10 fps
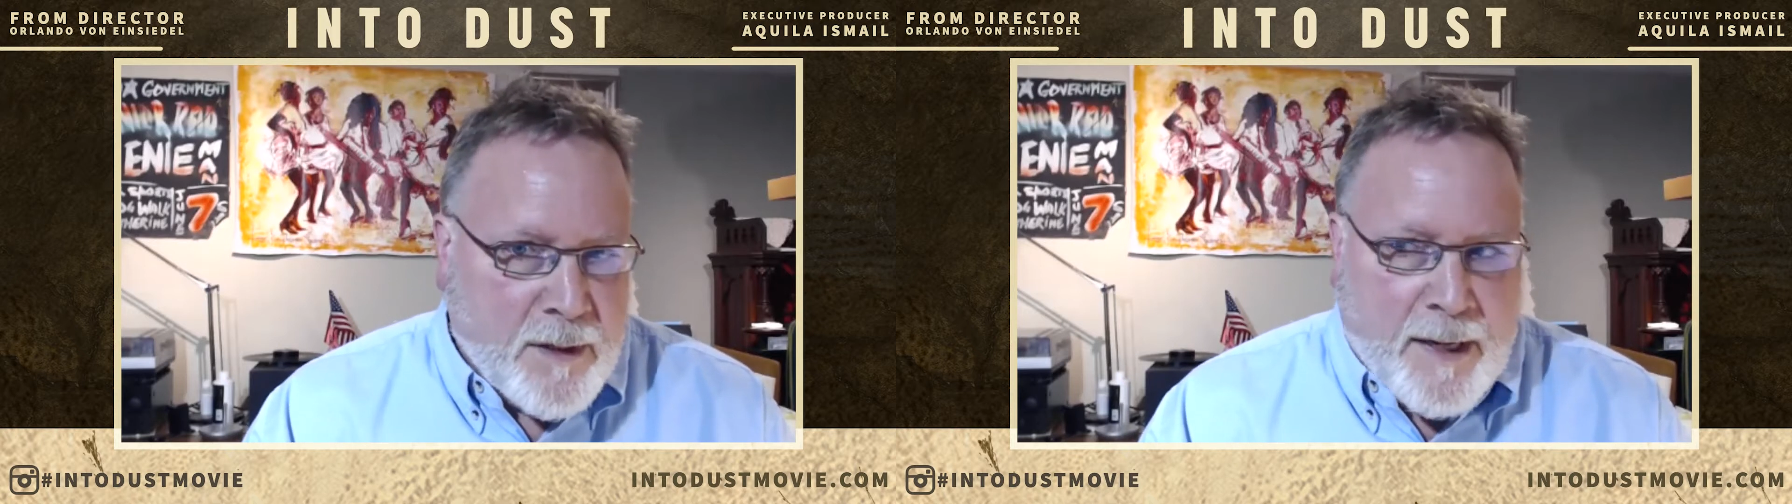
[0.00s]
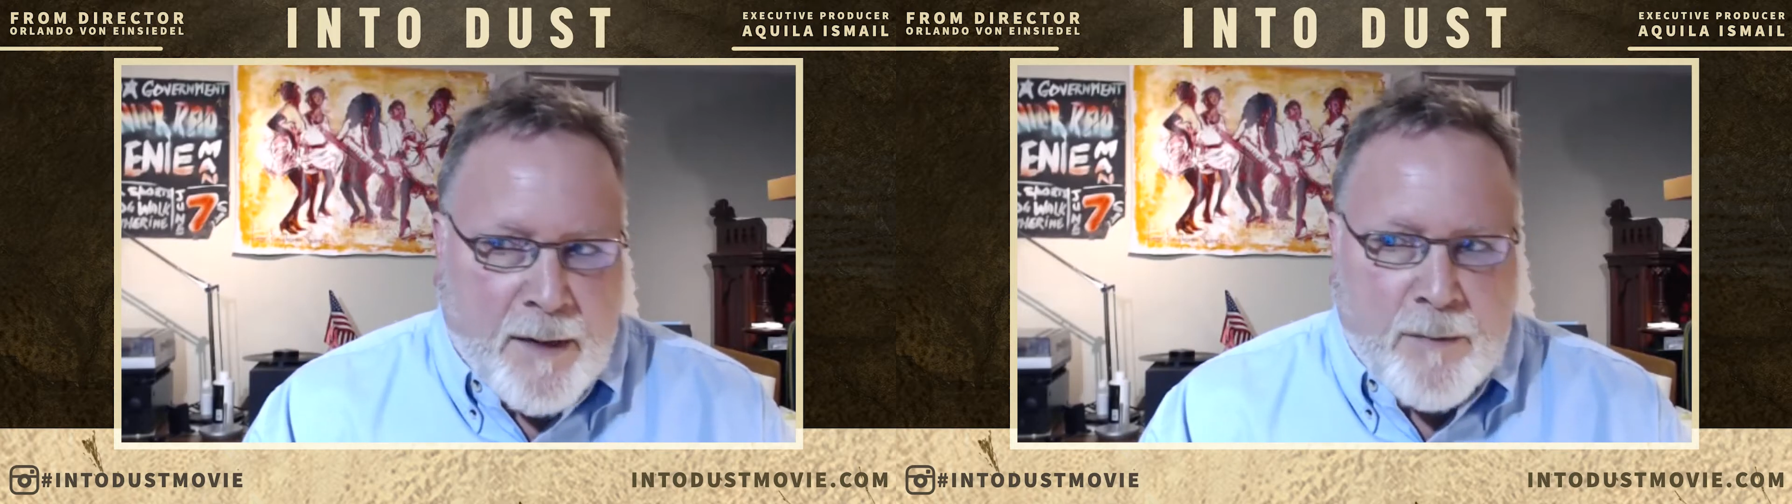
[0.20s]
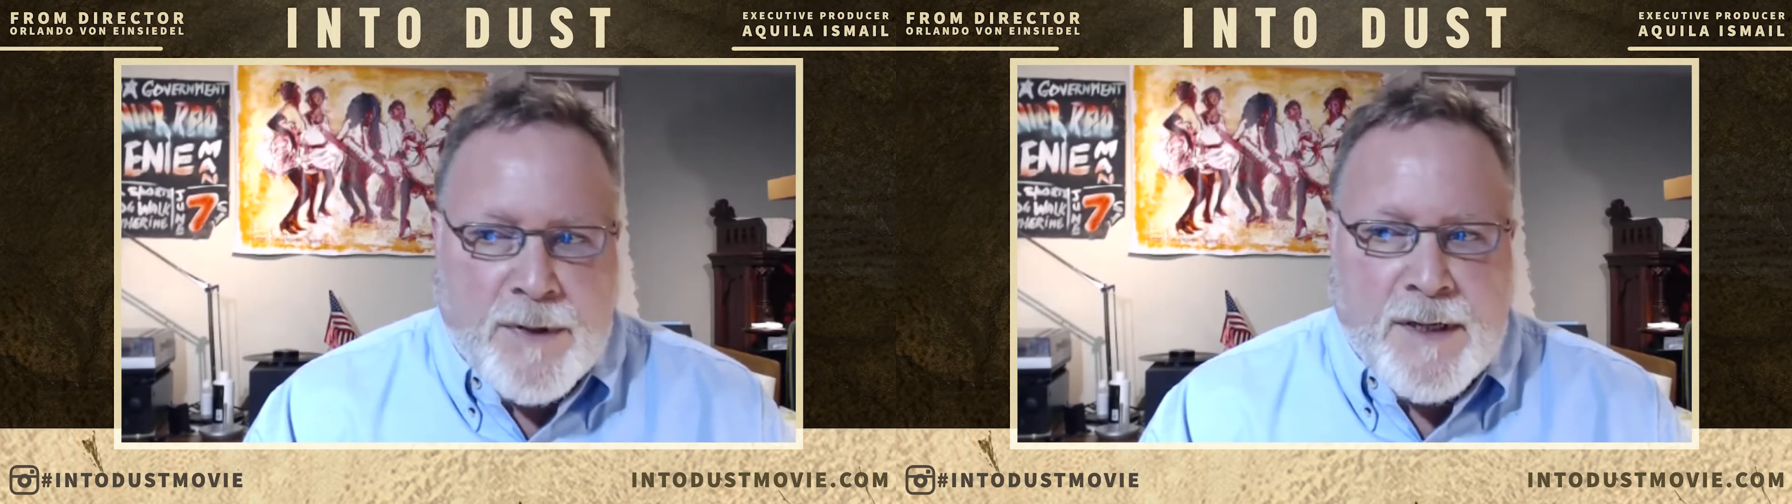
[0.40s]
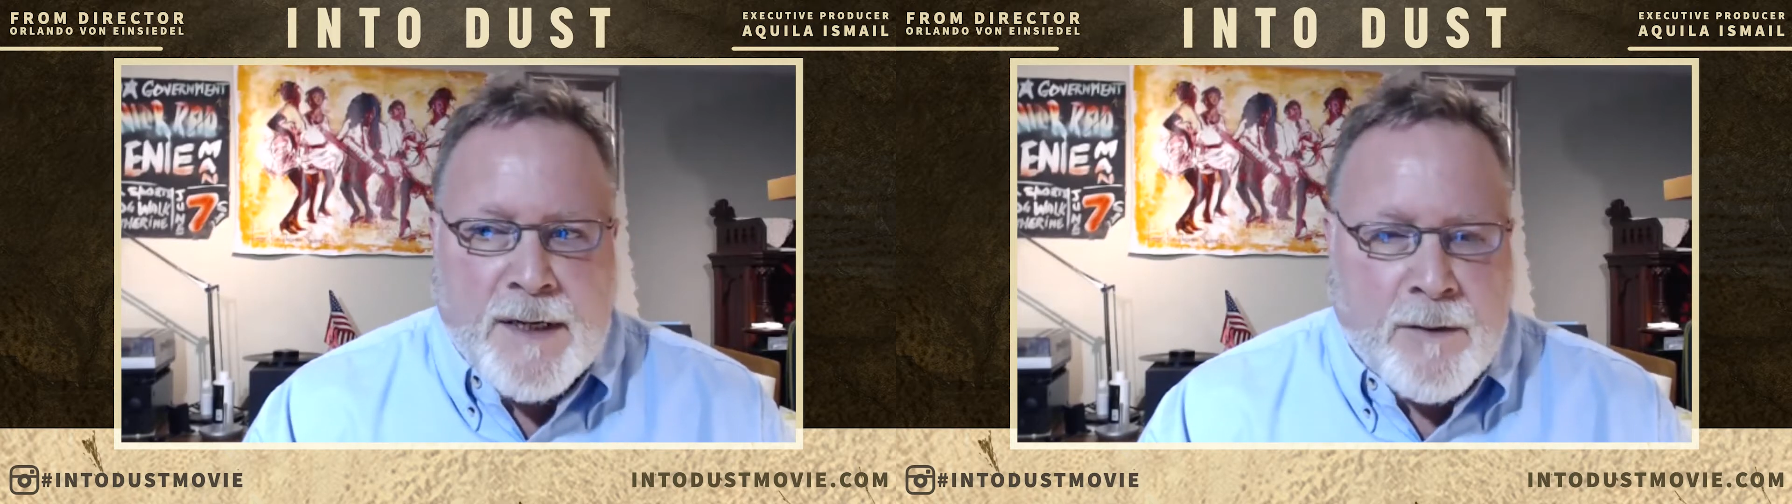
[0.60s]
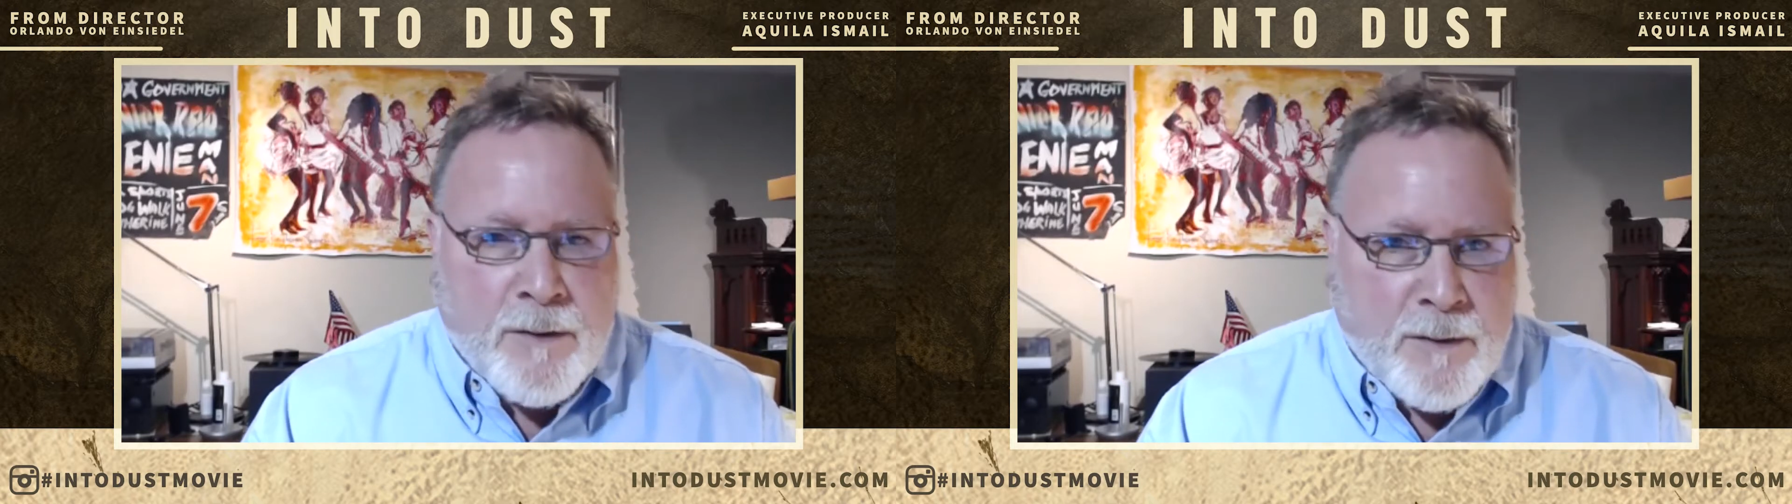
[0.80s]
and
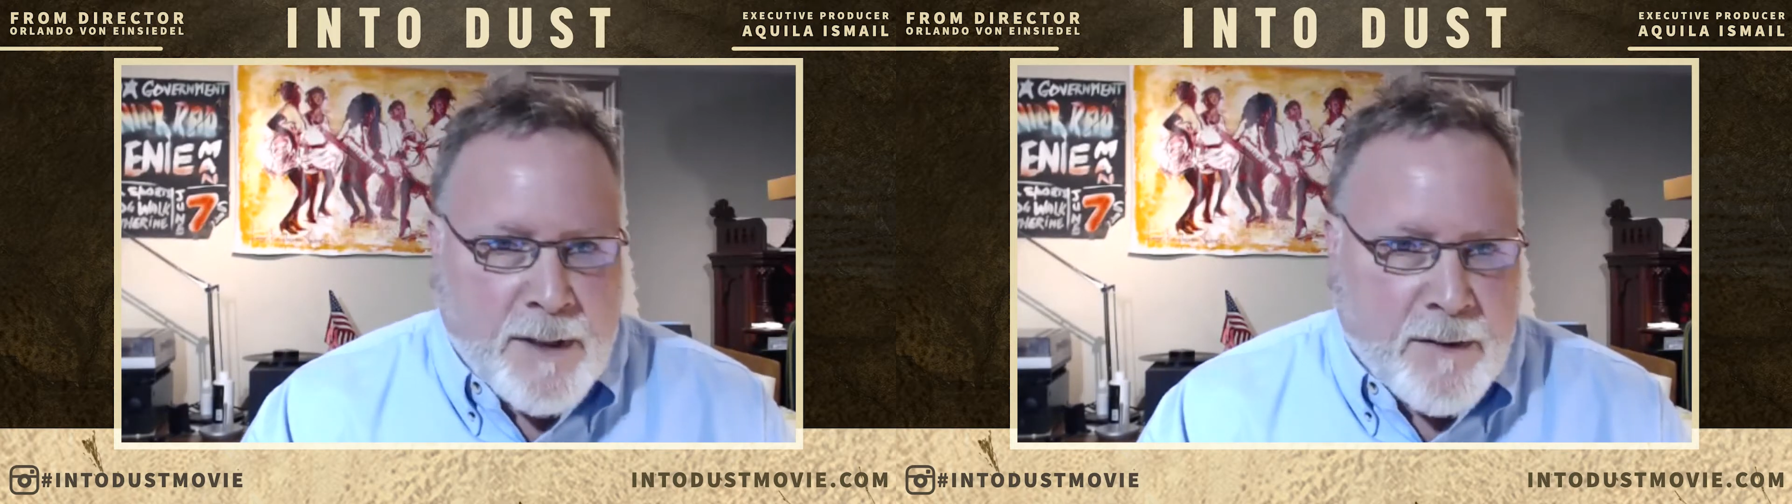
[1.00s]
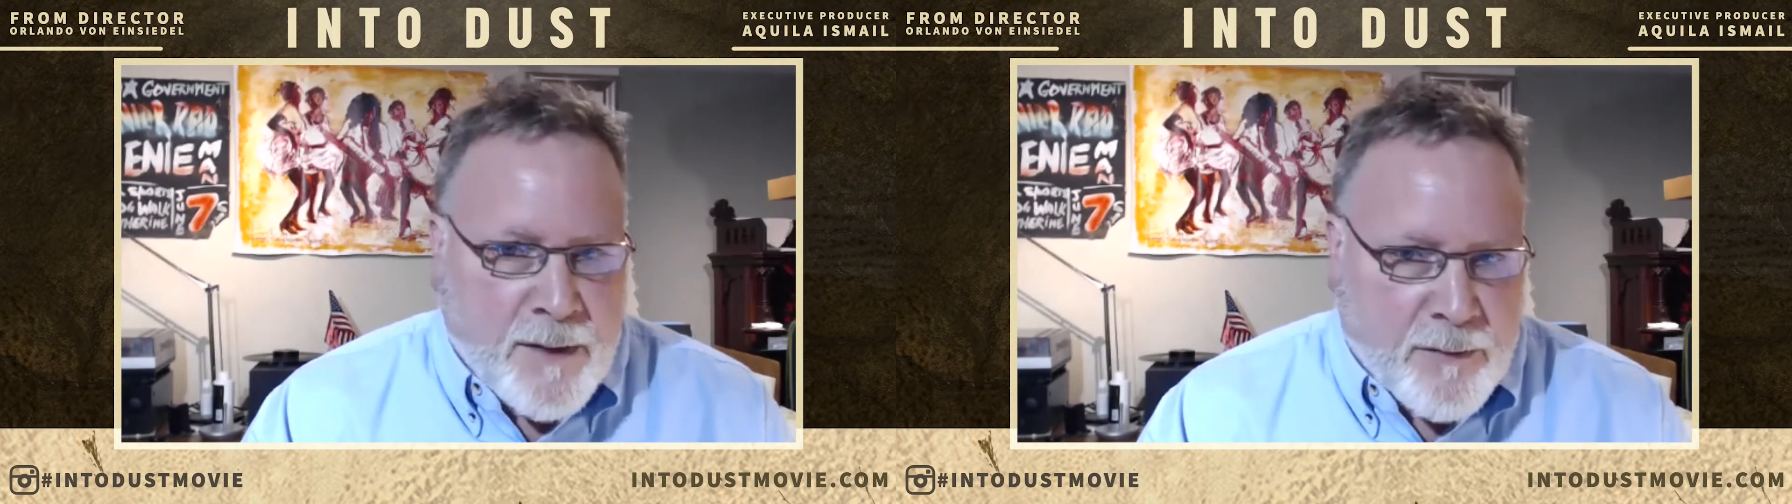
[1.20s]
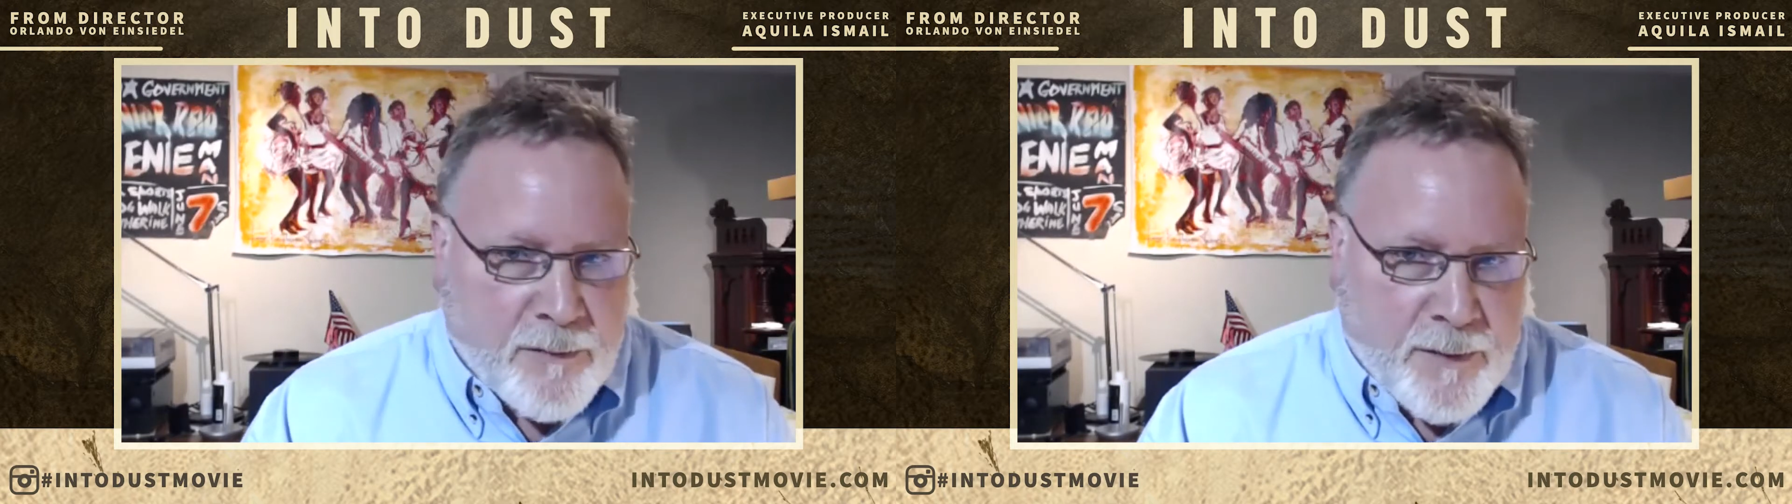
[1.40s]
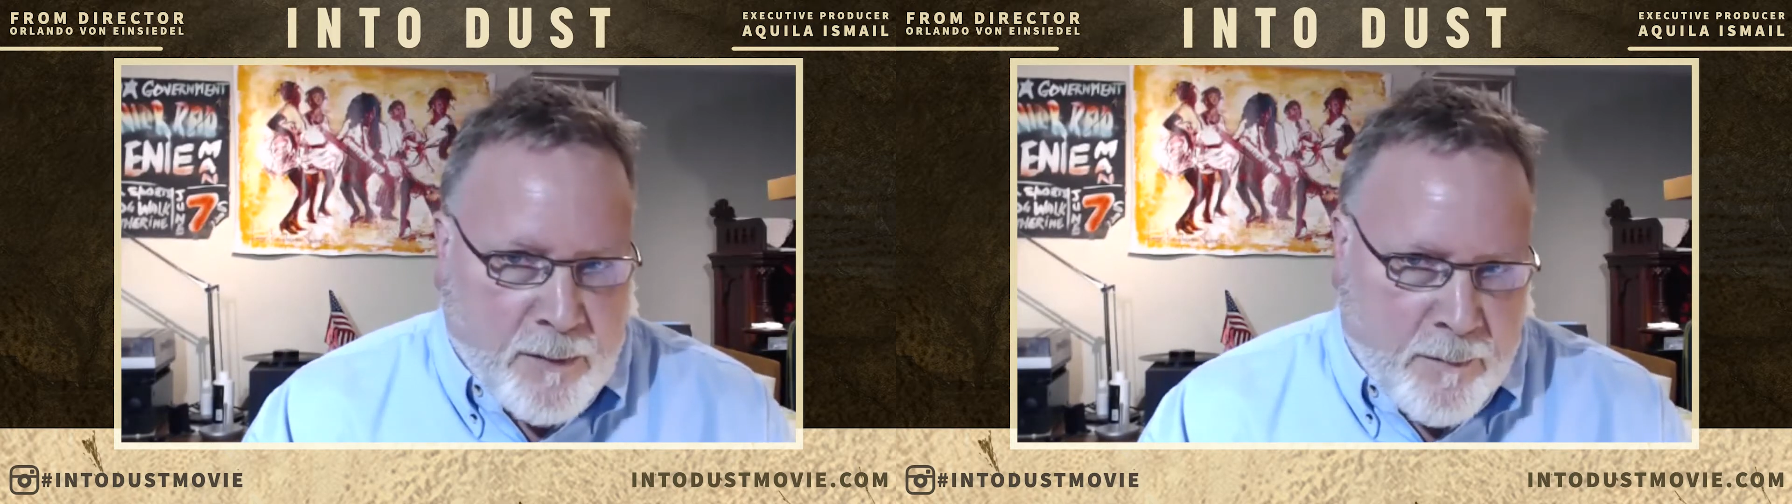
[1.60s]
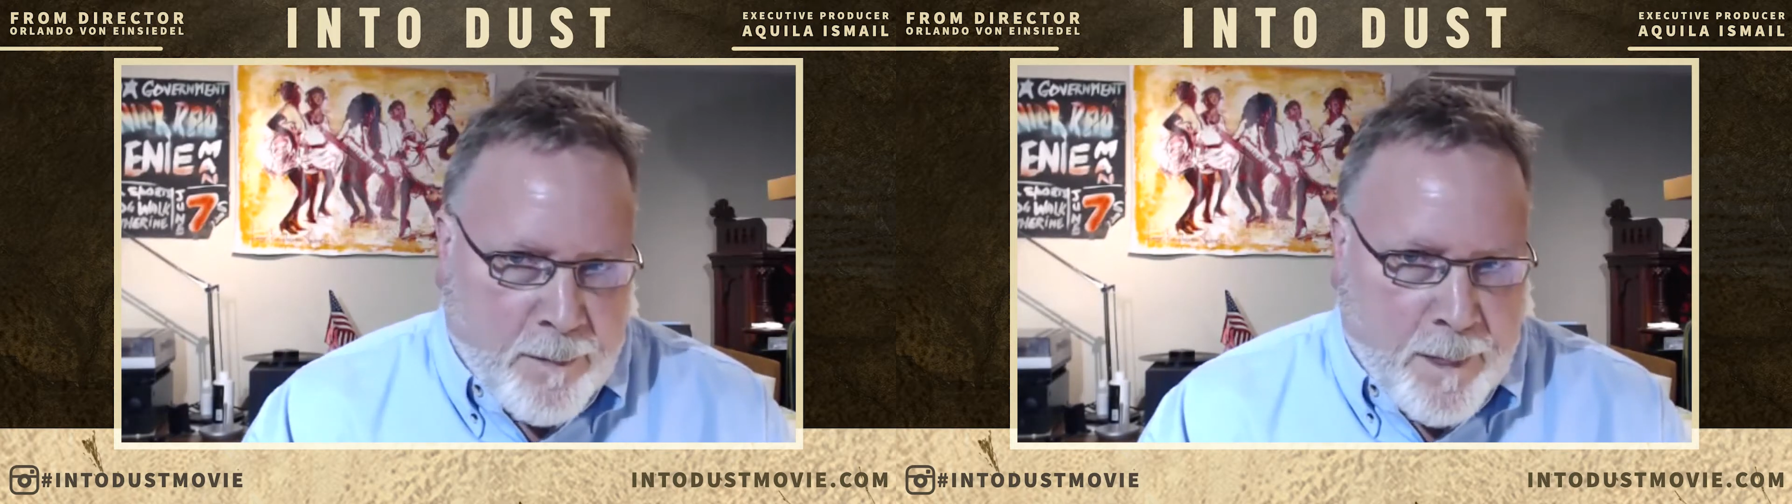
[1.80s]
particularly this film.